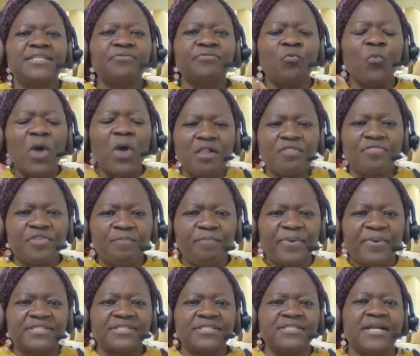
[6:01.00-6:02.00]
wealthy
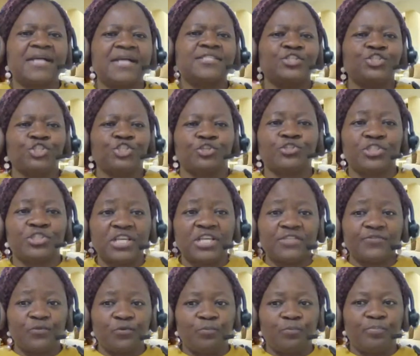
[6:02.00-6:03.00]
person, as a
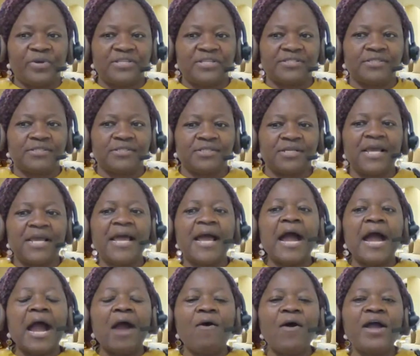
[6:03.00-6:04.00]
successful person.
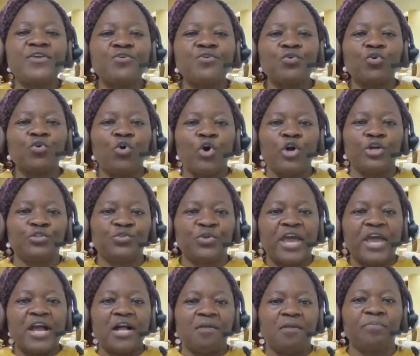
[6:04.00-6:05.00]
How are you going to
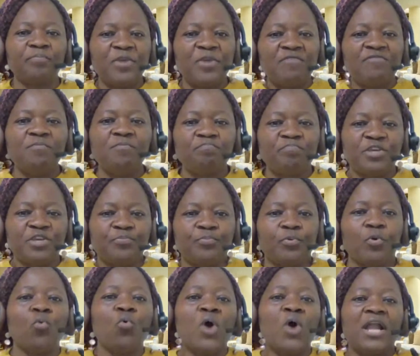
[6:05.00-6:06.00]
help even people
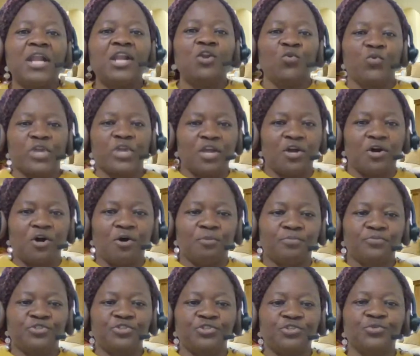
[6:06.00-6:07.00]
who are looking up
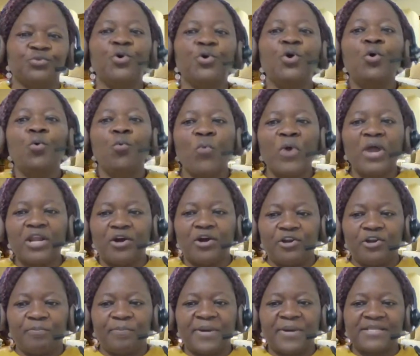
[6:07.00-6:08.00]
to you when
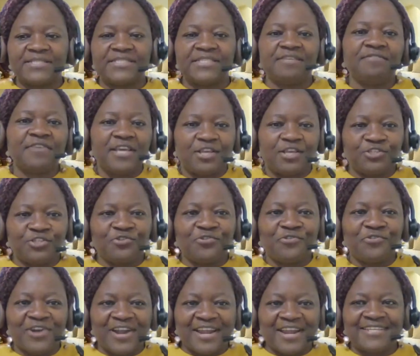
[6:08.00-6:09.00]
Unpassive is
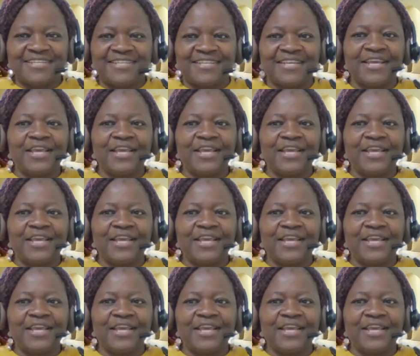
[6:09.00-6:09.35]
ready?